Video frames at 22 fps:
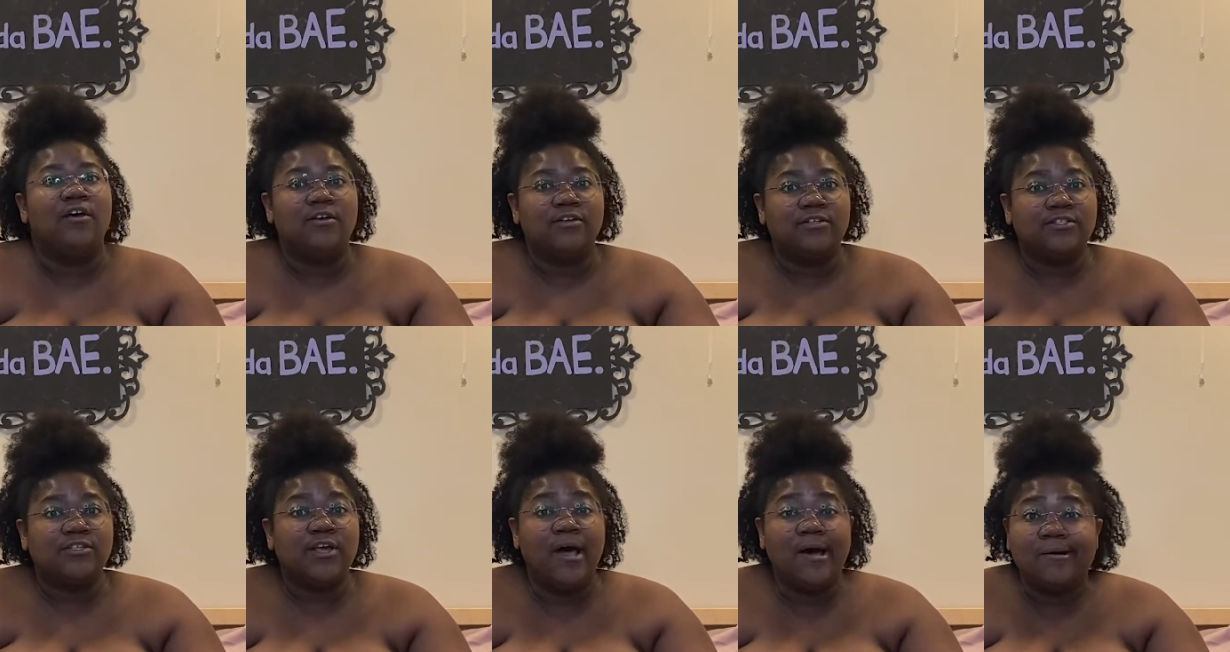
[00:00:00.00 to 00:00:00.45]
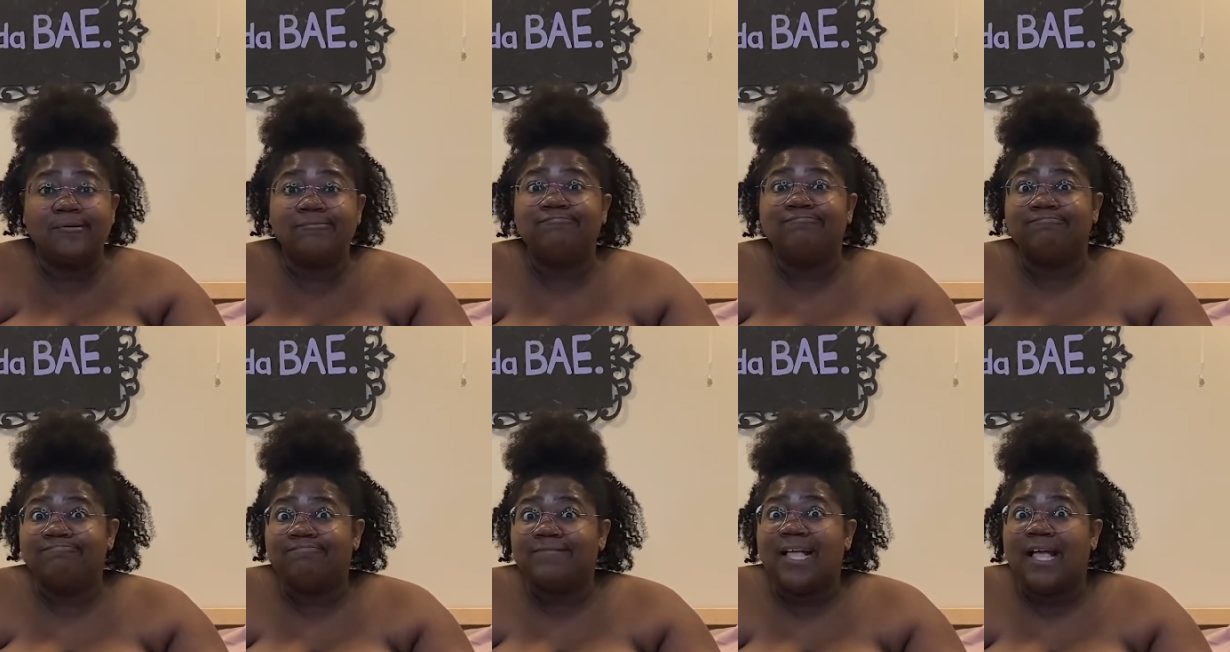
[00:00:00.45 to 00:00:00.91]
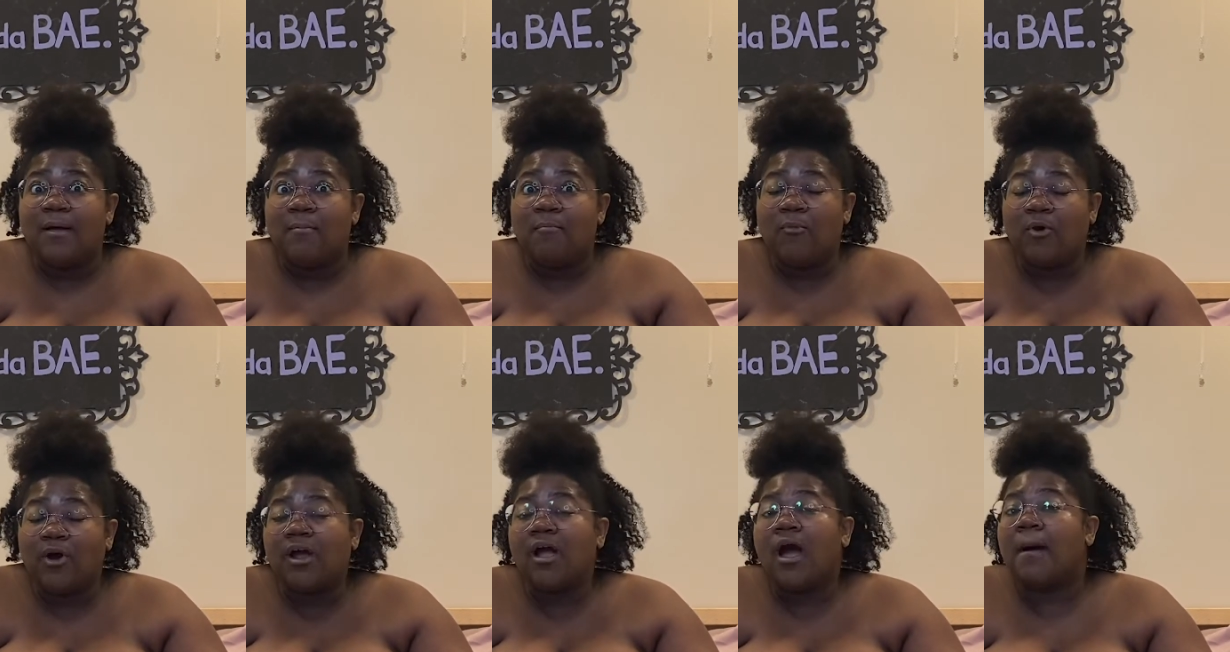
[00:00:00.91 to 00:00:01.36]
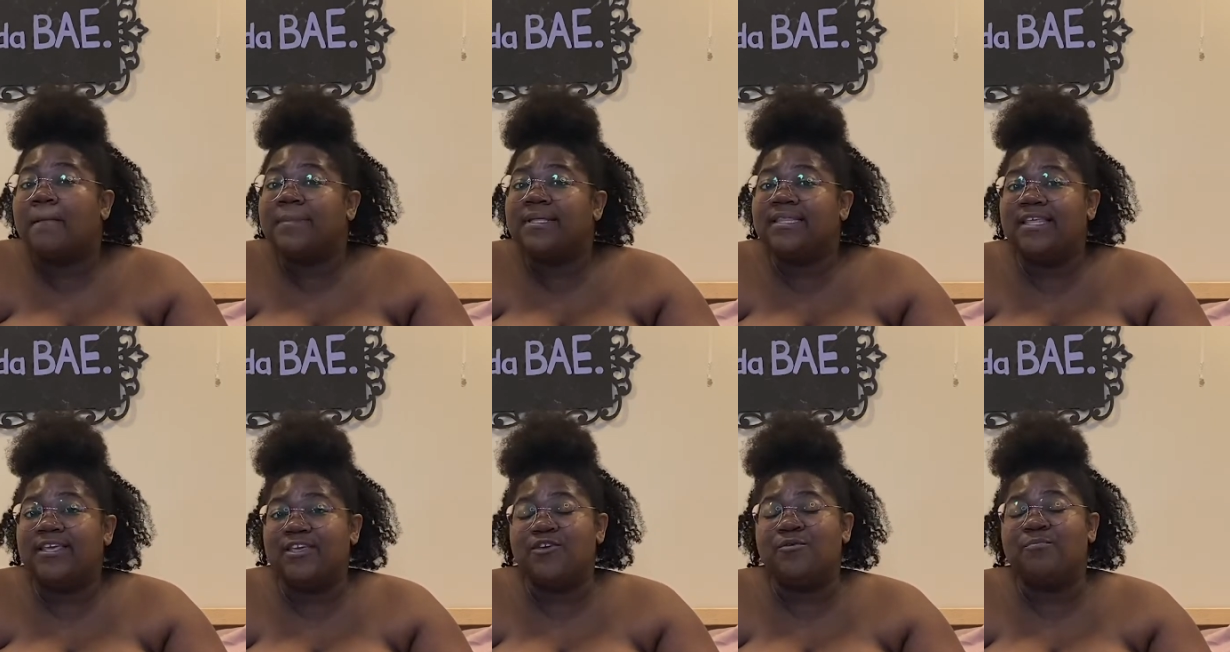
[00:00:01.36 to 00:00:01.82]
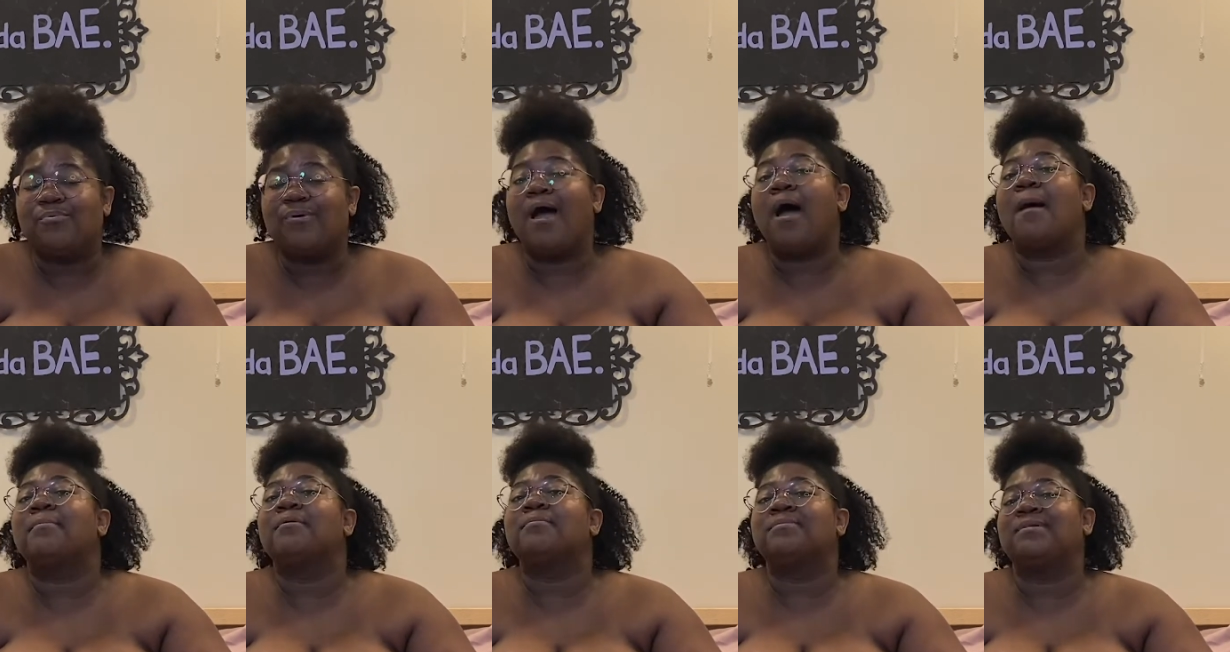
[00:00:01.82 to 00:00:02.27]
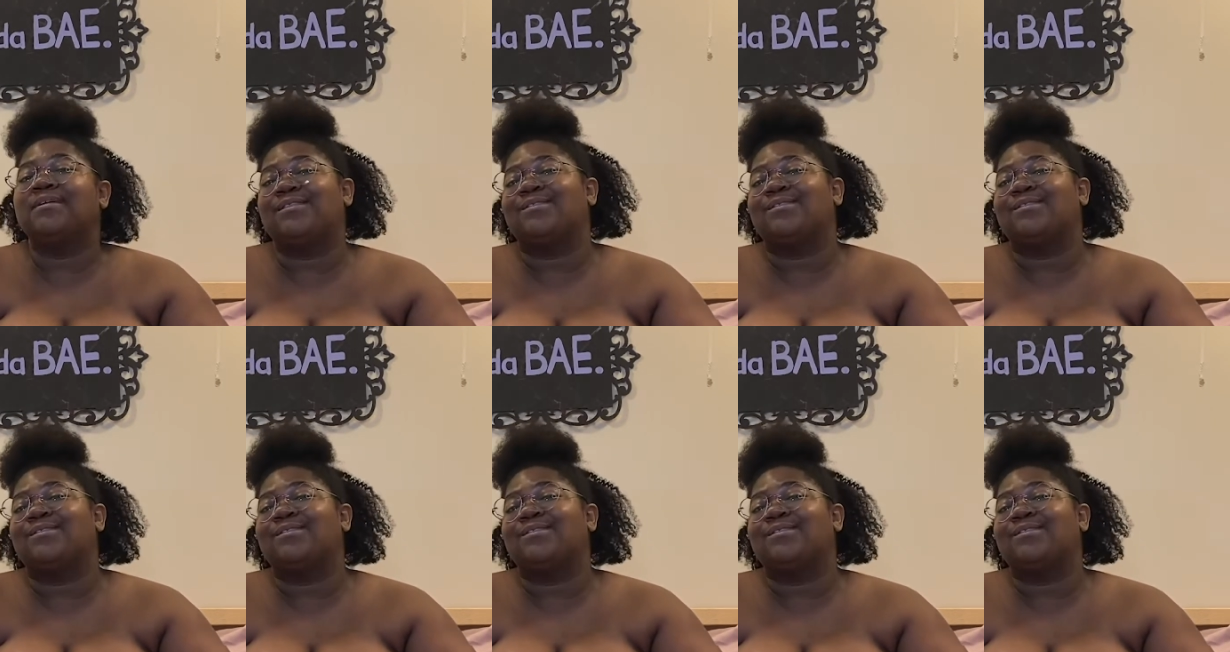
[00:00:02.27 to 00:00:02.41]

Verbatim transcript: So, more common than you probably